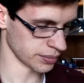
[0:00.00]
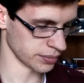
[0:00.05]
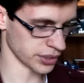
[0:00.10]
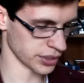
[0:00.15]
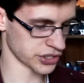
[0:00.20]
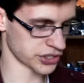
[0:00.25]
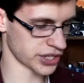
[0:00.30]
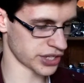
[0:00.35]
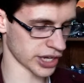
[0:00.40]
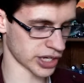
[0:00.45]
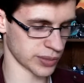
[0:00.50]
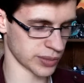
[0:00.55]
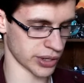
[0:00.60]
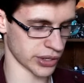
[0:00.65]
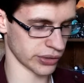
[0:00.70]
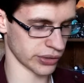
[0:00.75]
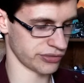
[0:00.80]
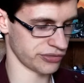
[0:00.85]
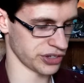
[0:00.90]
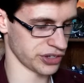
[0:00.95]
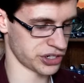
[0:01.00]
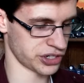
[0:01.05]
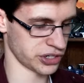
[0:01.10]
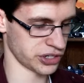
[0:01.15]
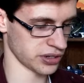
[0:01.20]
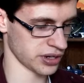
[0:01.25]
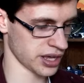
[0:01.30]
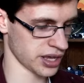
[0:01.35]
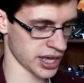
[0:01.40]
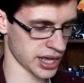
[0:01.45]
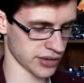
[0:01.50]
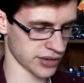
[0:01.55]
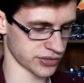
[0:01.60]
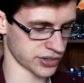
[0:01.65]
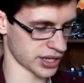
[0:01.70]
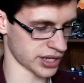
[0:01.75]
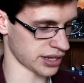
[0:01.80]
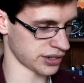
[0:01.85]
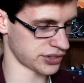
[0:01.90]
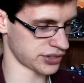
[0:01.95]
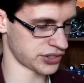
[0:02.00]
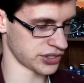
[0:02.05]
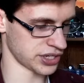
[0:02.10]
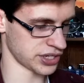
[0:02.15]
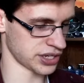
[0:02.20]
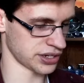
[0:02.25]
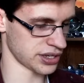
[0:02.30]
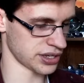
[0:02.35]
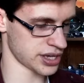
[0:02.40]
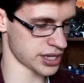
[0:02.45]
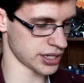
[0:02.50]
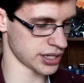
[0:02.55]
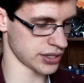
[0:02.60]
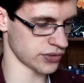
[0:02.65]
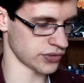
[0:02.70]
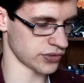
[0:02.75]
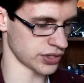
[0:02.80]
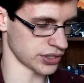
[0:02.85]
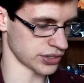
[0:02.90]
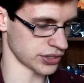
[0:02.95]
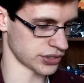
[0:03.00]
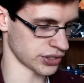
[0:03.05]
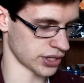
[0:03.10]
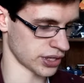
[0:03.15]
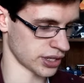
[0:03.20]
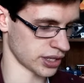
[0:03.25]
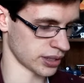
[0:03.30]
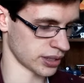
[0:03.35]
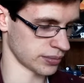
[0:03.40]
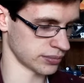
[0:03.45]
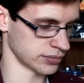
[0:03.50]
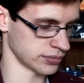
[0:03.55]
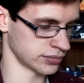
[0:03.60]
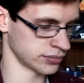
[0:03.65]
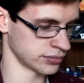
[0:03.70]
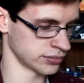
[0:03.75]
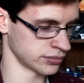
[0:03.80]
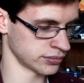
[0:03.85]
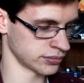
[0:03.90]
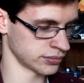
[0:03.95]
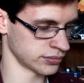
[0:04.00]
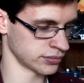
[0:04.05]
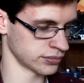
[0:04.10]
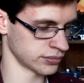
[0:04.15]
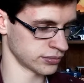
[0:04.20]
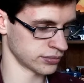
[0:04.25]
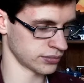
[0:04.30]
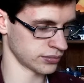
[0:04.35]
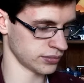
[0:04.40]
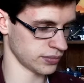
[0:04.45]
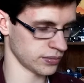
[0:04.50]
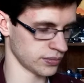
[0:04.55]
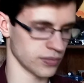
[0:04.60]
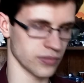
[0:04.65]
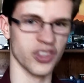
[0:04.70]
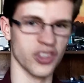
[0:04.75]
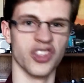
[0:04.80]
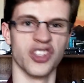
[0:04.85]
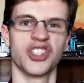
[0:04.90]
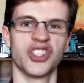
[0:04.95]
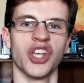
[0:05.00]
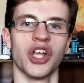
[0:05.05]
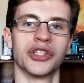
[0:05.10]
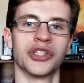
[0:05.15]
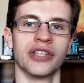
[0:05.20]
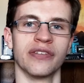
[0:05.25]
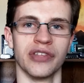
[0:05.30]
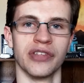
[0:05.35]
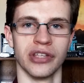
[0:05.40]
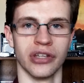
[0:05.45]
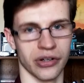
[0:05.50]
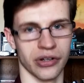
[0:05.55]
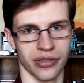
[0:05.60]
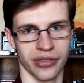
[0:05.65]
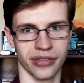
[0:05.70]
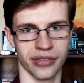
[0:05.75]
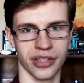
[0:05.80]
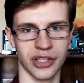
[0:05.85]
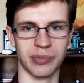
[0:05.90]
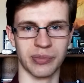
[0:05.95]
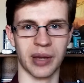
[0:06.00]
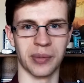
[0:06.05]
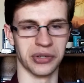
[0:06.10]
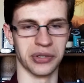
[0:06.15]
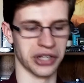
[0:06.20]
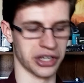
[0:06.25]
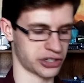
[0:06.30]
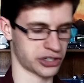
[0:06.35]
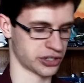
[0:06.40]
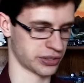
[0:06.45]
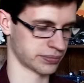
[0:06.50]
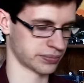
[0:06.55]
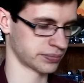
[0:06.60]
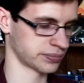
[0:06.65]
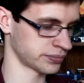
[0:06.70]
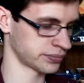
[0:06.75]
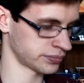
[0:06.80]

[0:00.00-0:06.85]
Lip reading: Best Documentary Feature, have not seen any of these. The Salt of the Earth, that's my prediction.